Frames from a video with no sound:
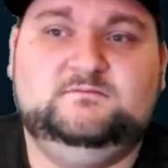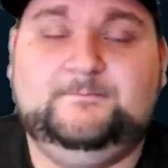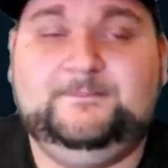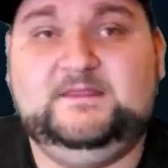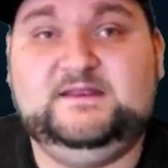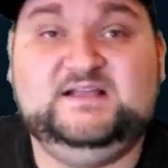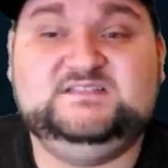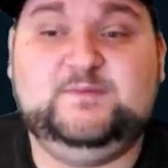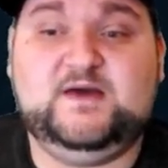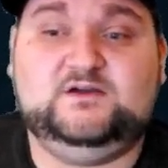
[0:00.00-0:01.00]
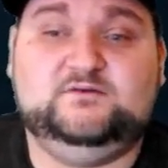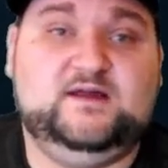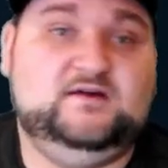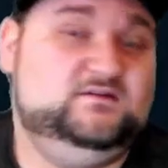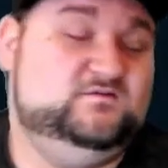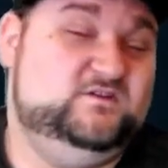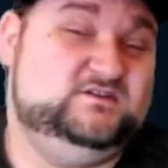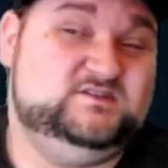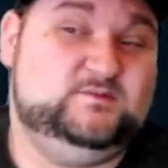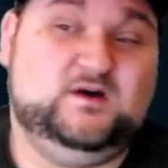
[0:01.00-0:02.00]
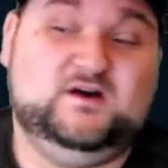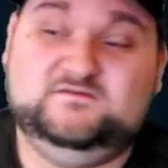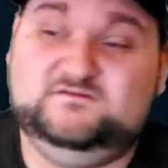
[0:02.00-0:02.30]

the next battle round and finish them off.